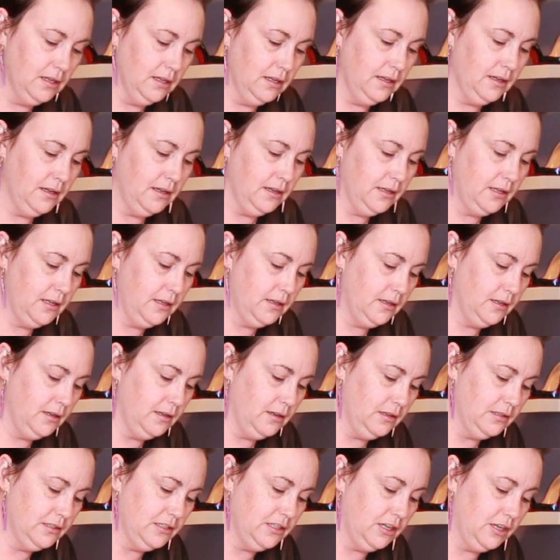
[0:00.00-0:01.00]

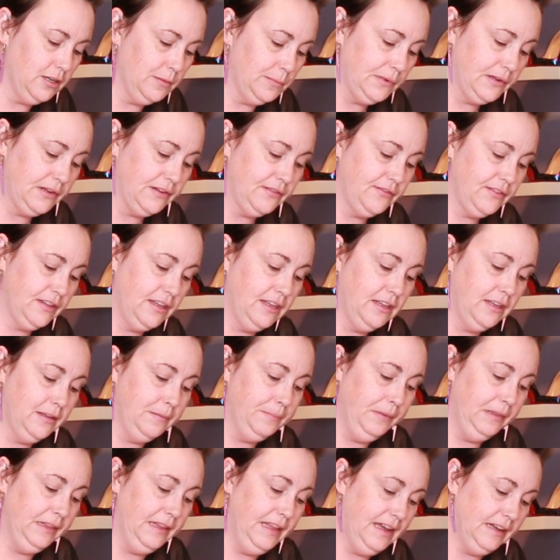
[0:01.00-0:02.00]
On top of a
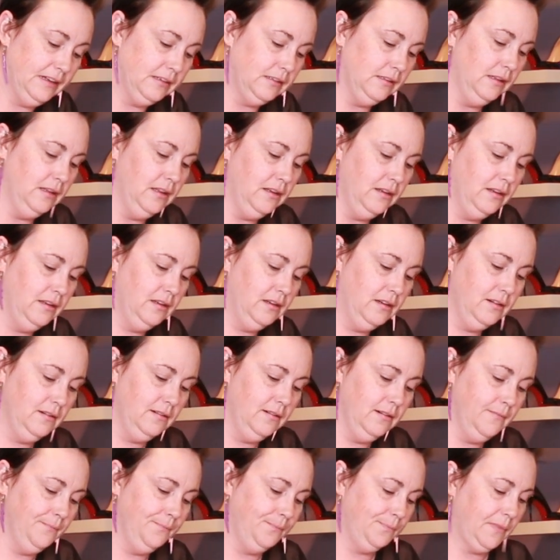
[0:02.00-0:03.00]
black
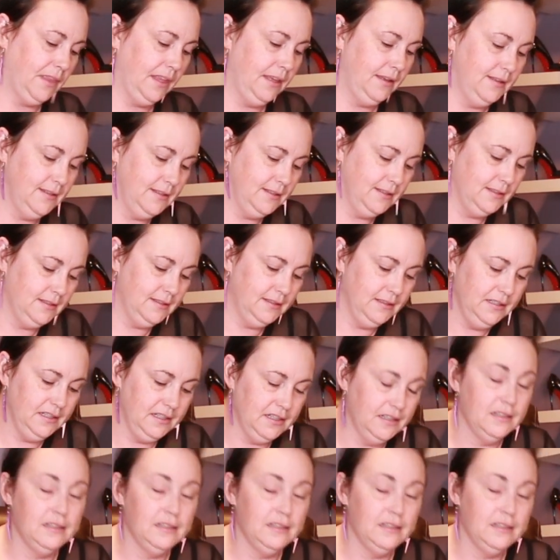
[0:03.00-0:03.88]
liner, and